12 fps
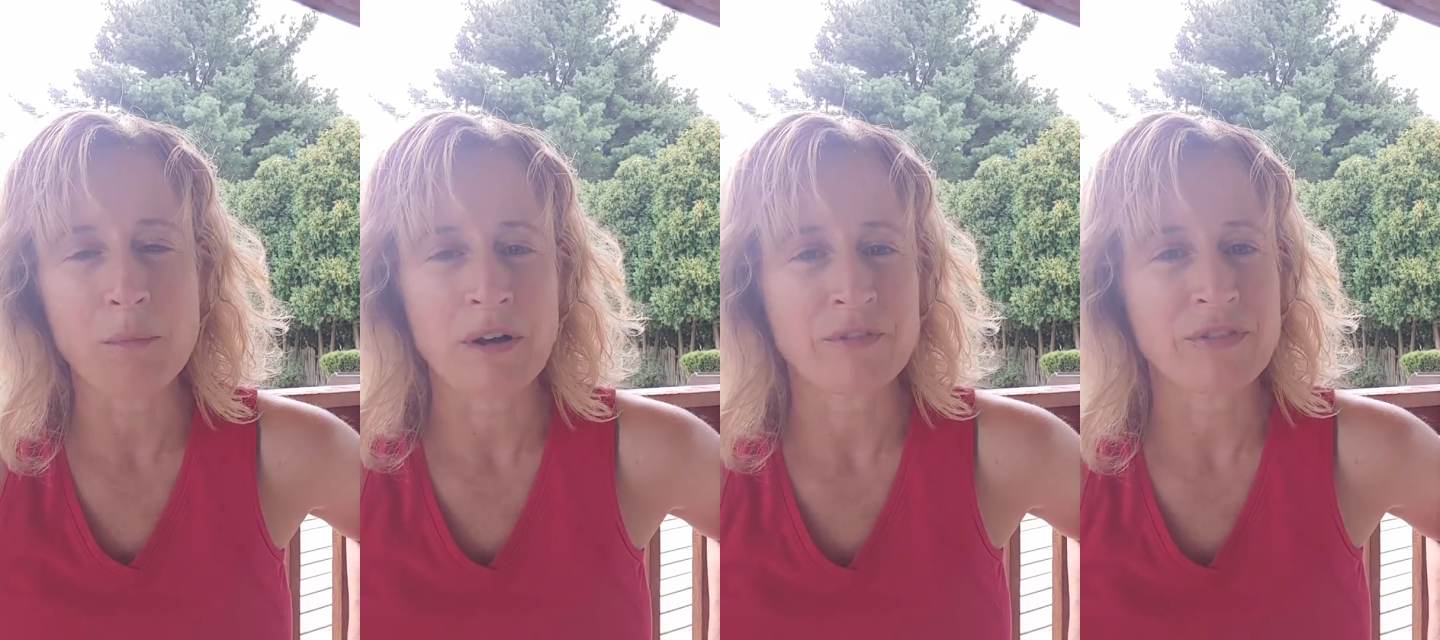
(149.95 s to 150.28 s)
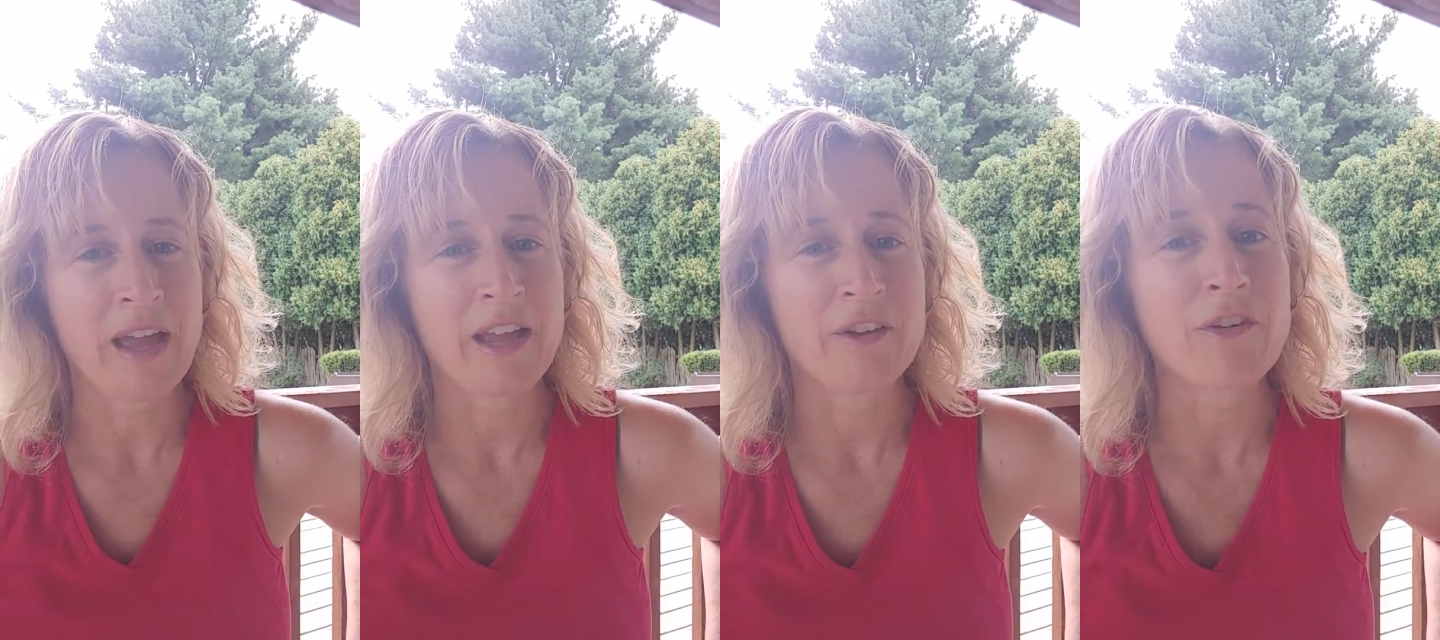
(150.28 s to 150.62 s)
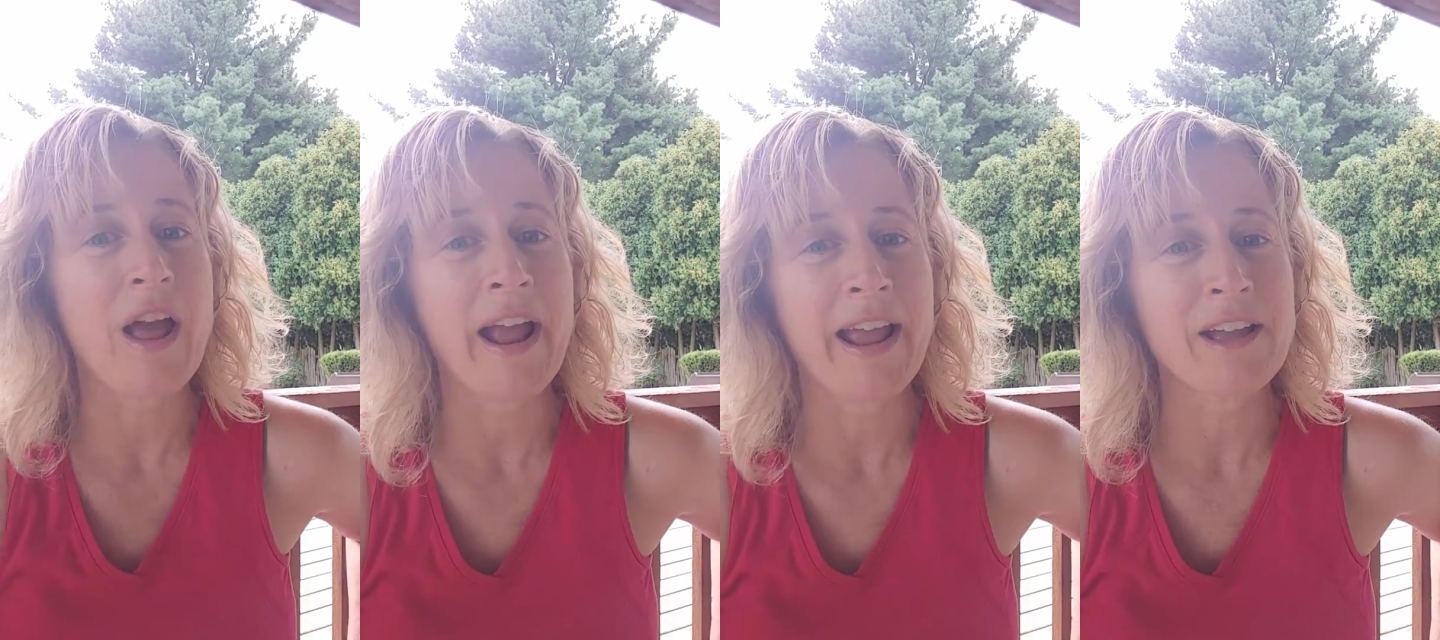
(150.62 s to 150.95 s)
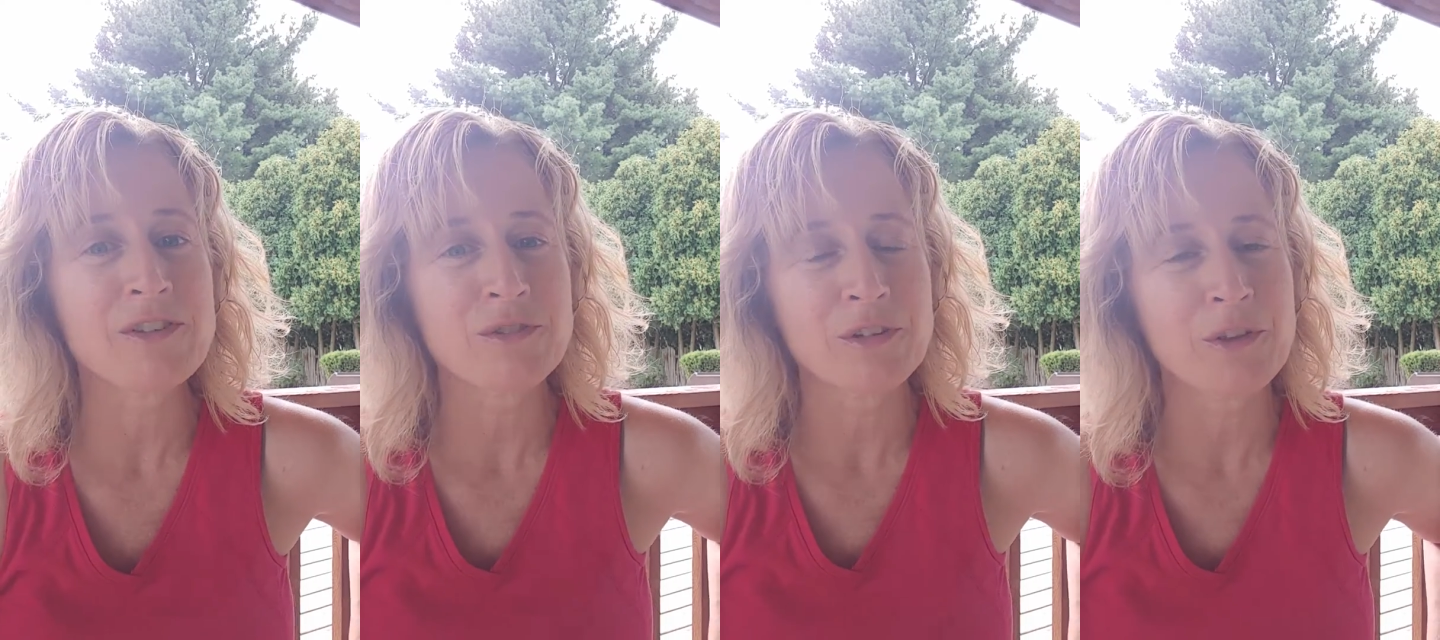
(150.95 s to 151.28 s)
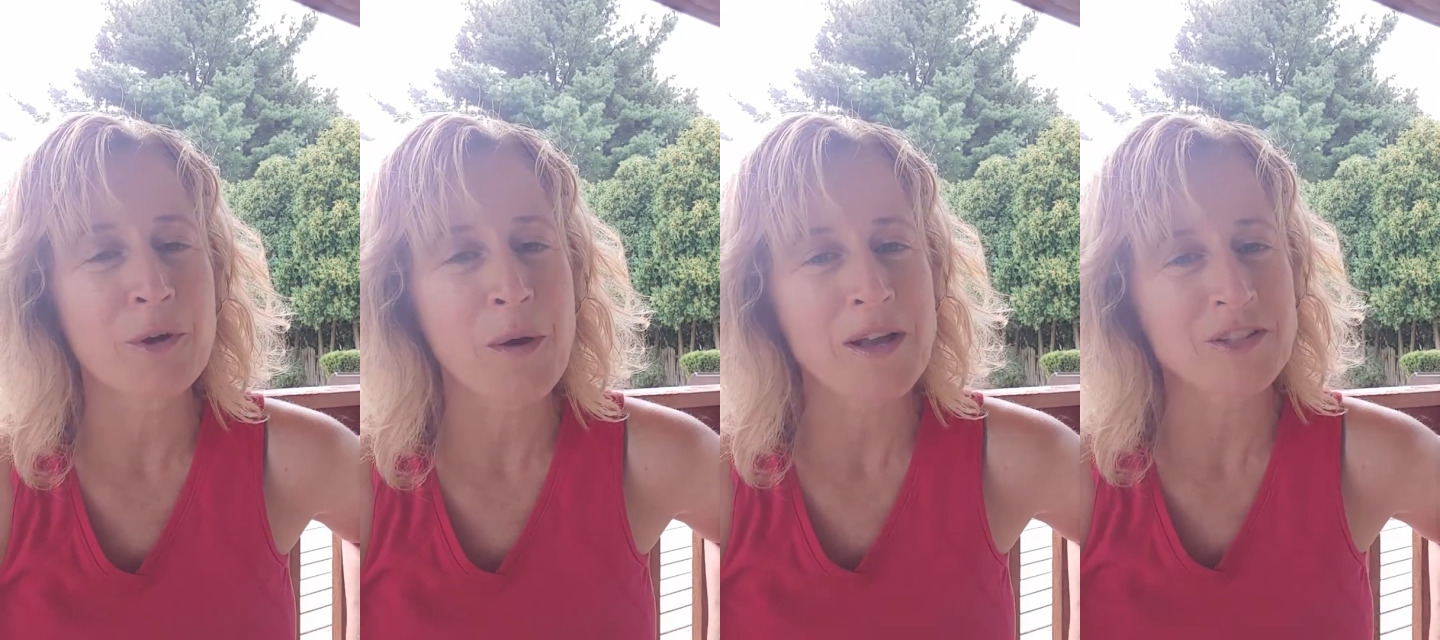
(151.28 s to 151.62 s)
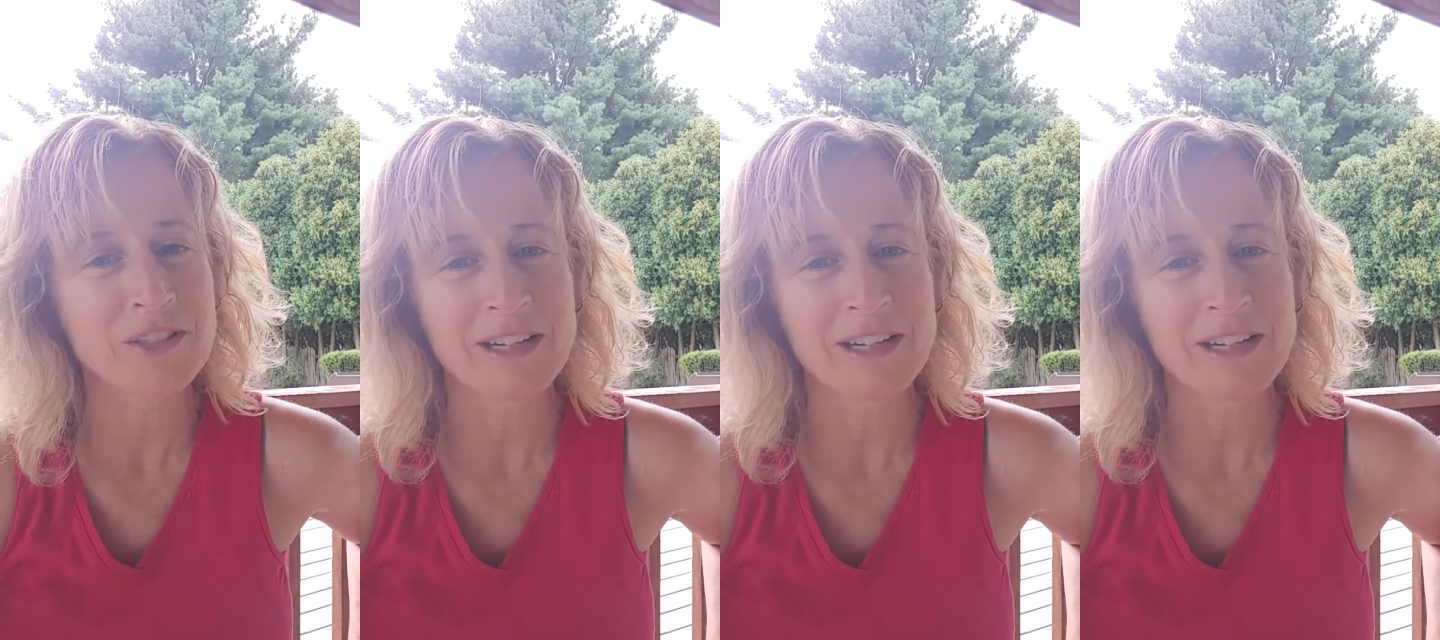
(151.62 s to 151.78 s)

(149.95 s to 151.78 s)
But if you're not answering the question